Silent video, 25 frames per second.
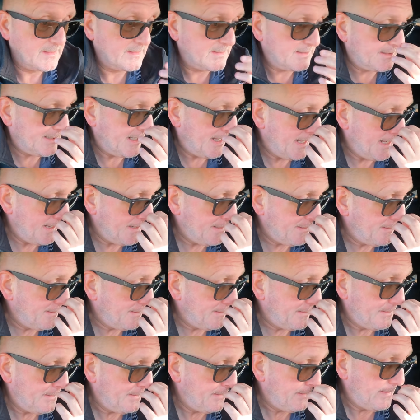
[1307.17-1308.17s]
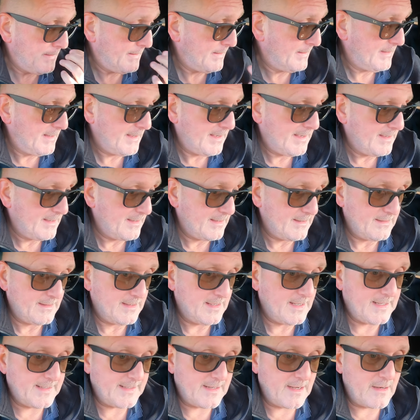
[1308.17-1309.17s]
So
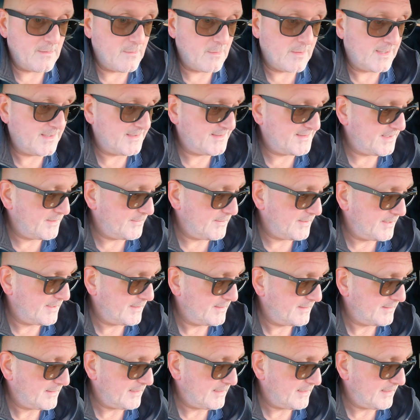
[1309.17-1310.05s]
I don't know what it's doing.